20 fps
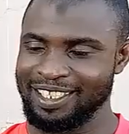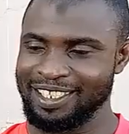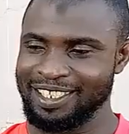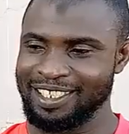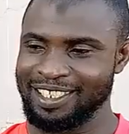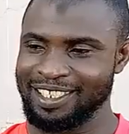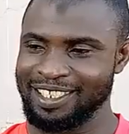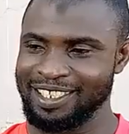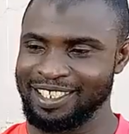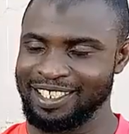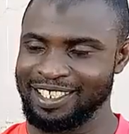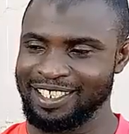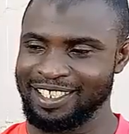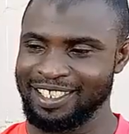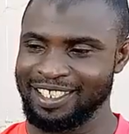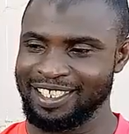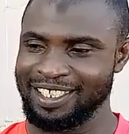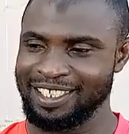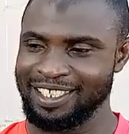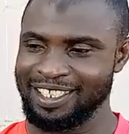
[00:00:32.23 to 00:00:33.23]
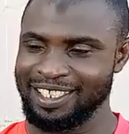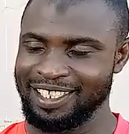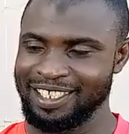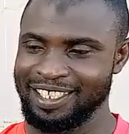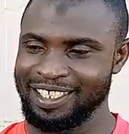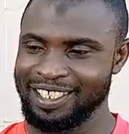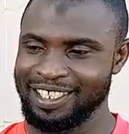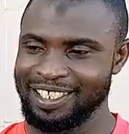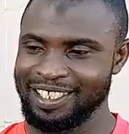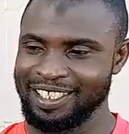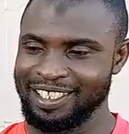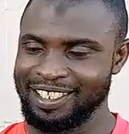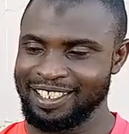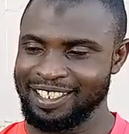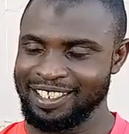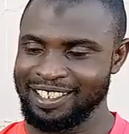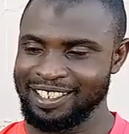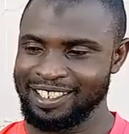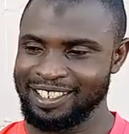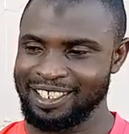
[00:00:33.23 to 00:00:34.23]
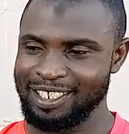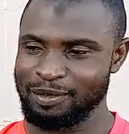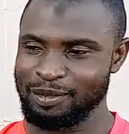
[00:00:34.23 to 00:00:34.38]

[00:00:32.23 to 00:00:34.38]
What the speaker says: No words are spoken by the person on screen.